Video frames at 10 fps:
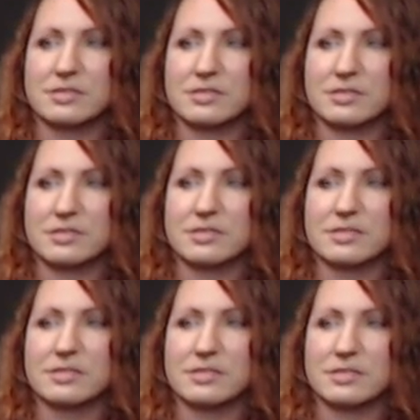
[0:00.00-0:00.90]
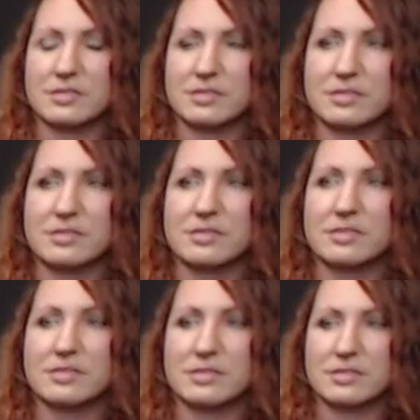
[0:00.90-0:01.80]

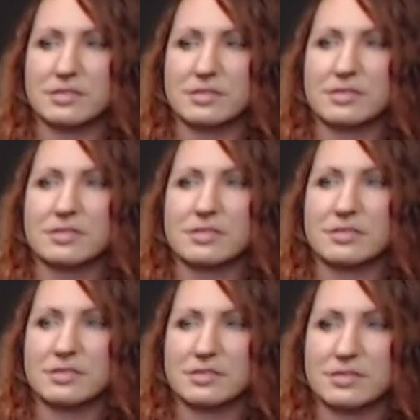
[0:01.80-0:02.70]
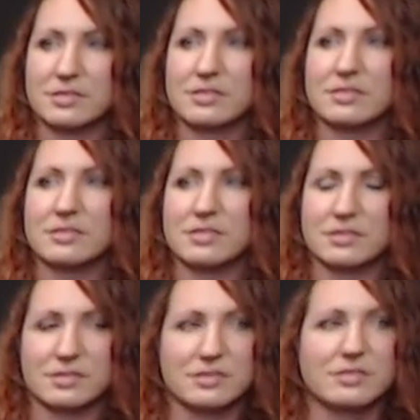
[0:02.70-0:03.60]

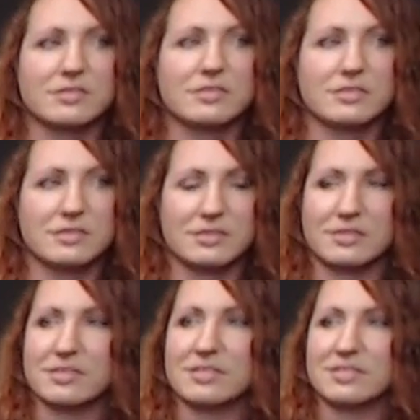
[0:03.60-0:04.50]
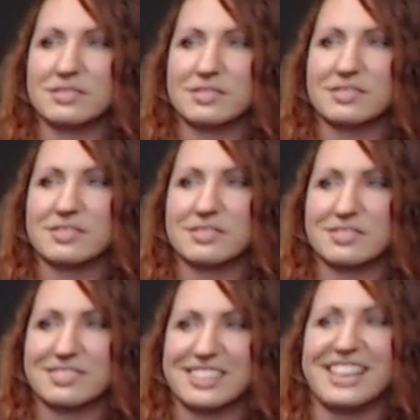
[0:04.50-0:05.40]

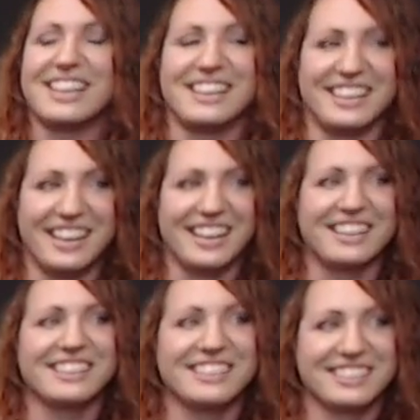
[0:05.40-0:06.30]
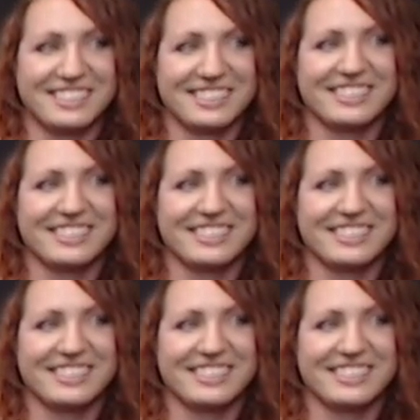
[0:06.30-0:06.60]
(not speaking)